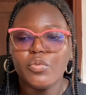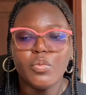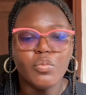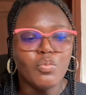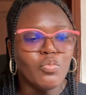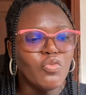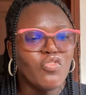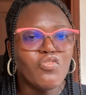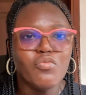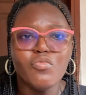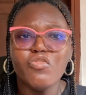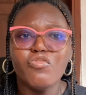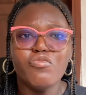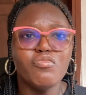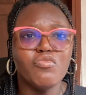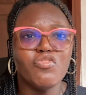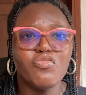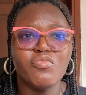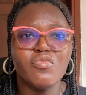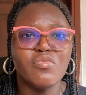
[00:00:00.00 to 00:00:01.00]
move.
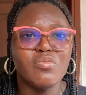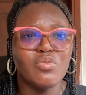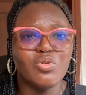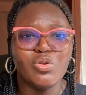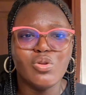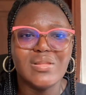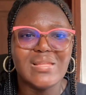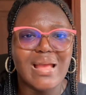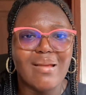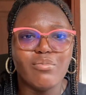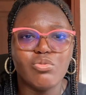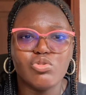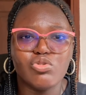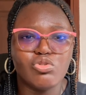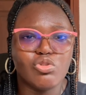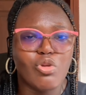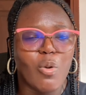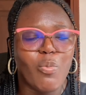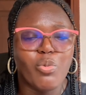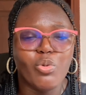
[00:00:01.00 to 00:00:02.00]
No time to
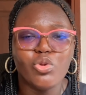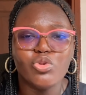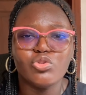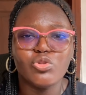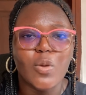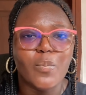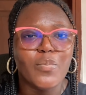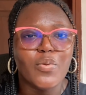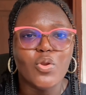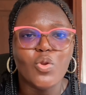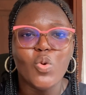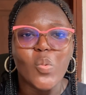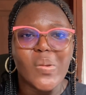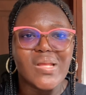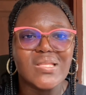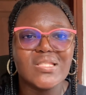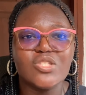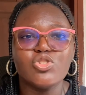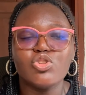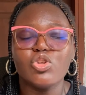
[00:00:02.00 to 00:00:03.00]
stop. No stopping, no
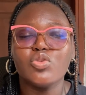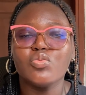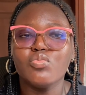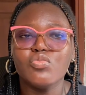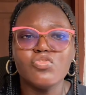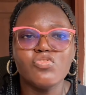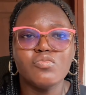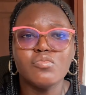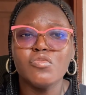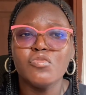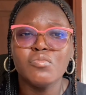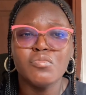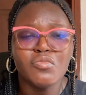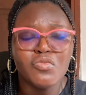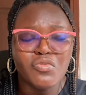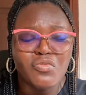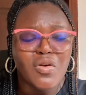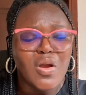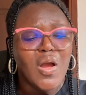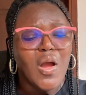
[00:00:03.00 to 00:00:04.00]
waiting. Just move.
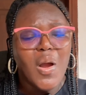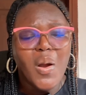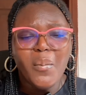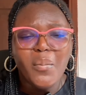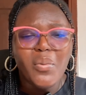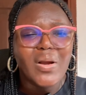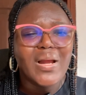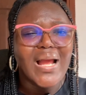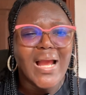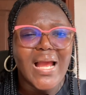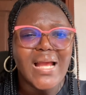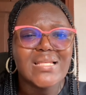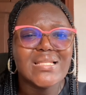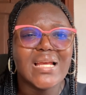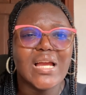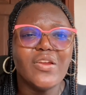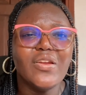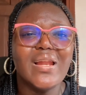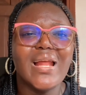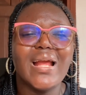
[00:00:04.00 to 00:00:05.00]
But guys,
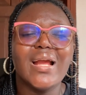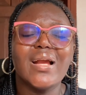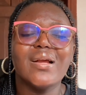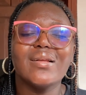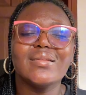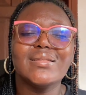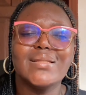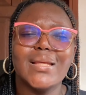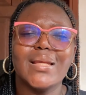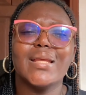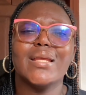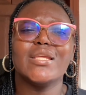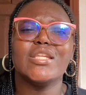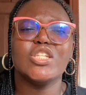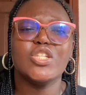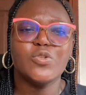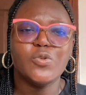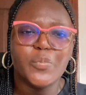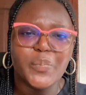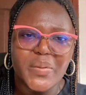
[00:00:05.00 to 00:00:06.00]
can you take a
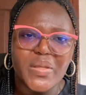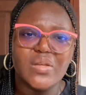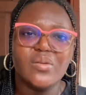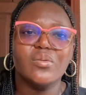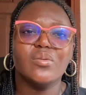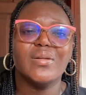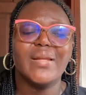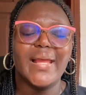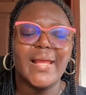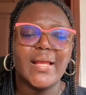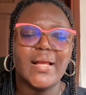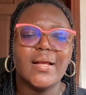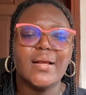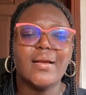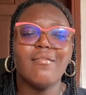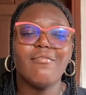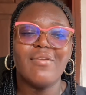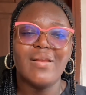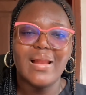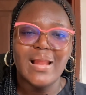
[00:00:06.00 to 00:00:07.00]
chill pill?
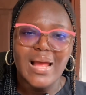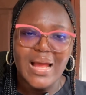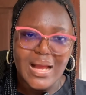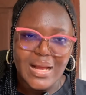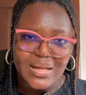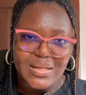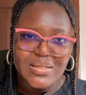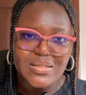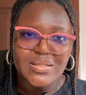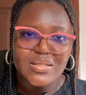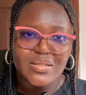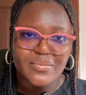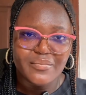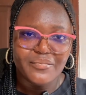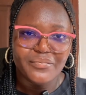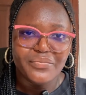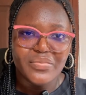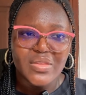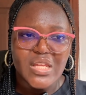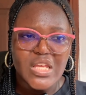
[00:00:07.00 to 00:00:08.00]
Relax.
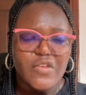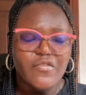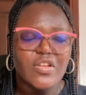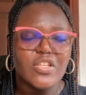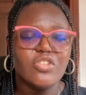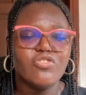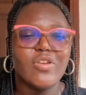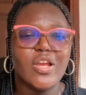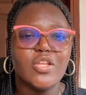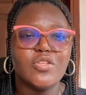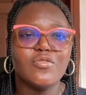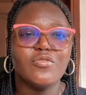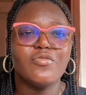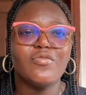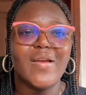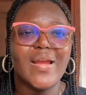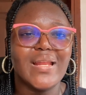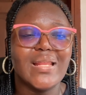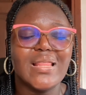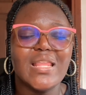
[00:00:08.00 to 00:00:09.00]
If you're trying to
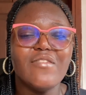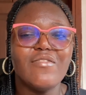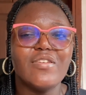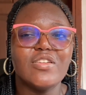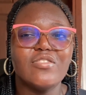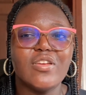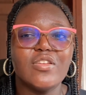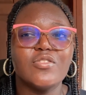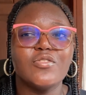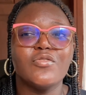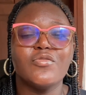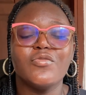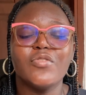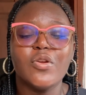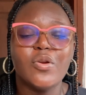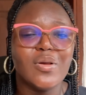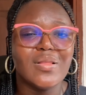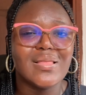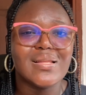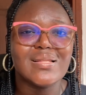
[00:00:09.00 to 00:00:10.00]

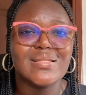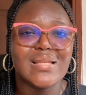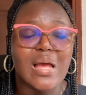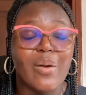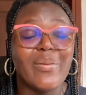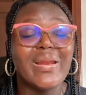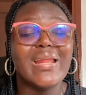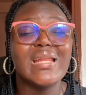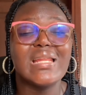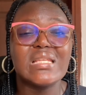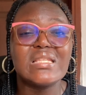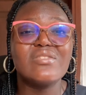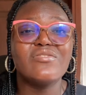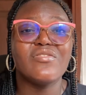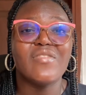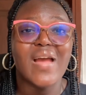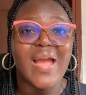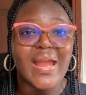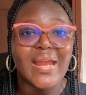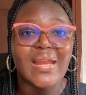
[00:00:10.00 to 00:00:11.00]
figure things out, it is
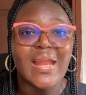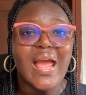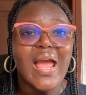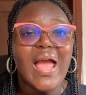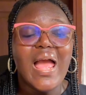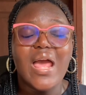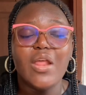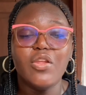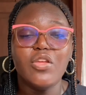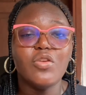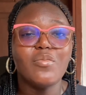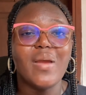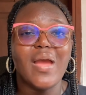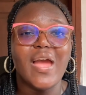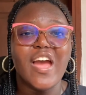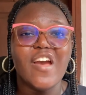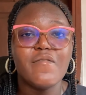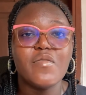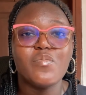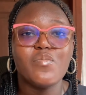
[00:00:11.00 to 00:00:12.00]
fine. I know you might
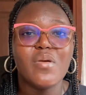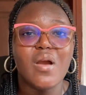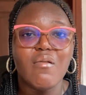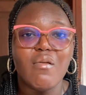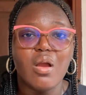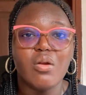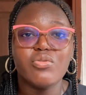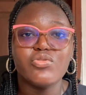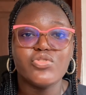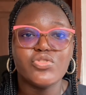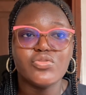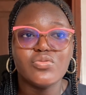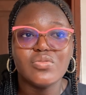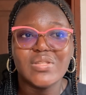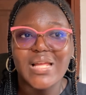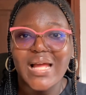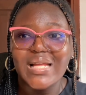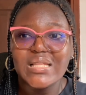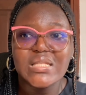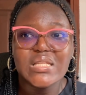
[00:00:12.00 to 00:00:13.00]
have people around you
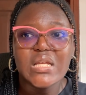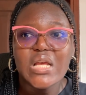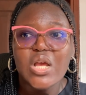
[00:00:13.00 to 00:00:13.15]
that